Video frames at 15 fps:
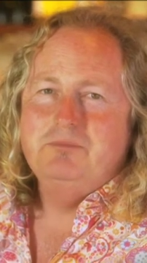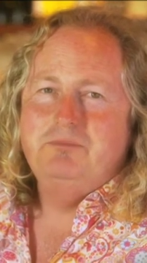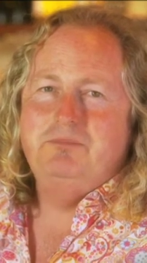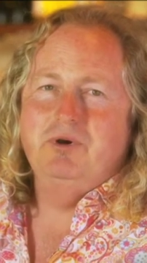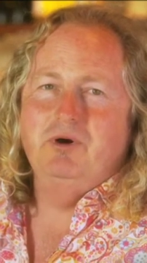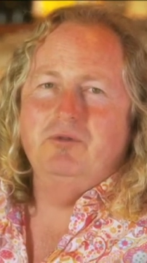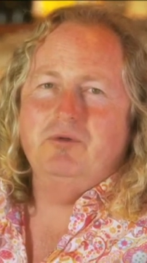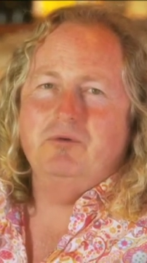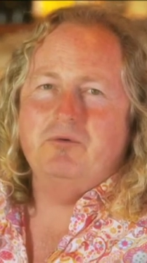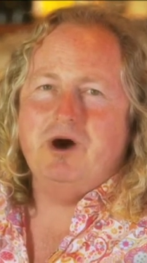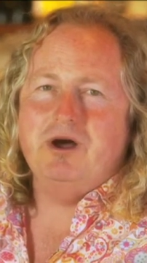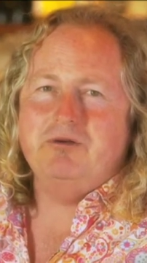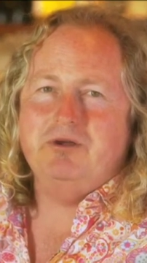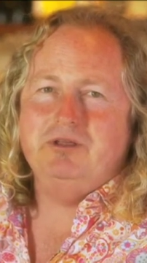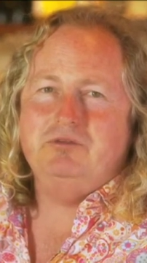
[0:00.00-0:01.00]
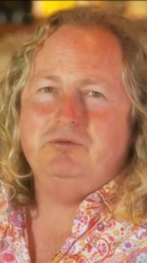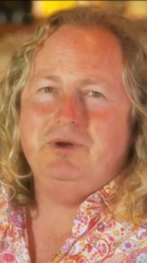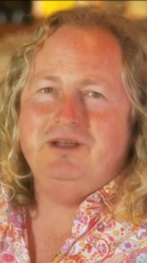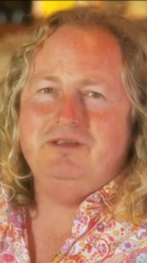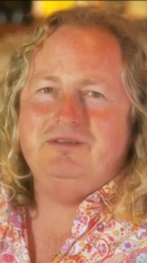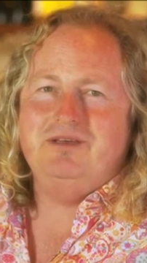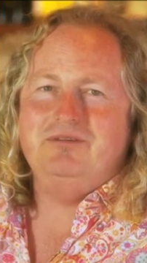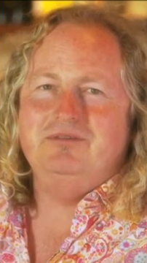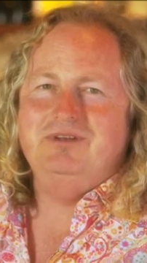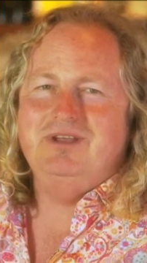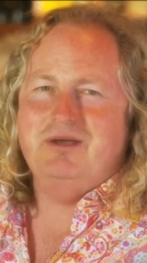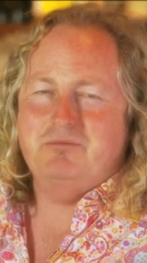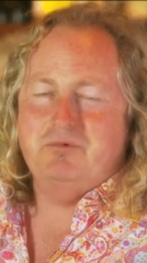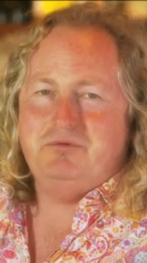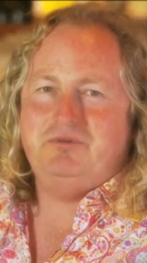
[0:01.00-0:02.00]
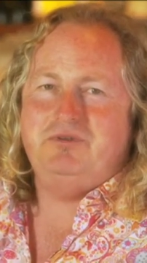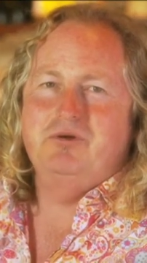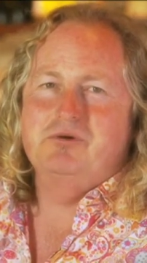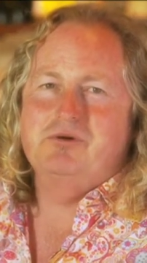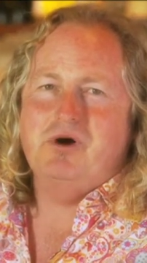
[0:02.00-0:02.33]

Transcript: built the winery in 27, and we've still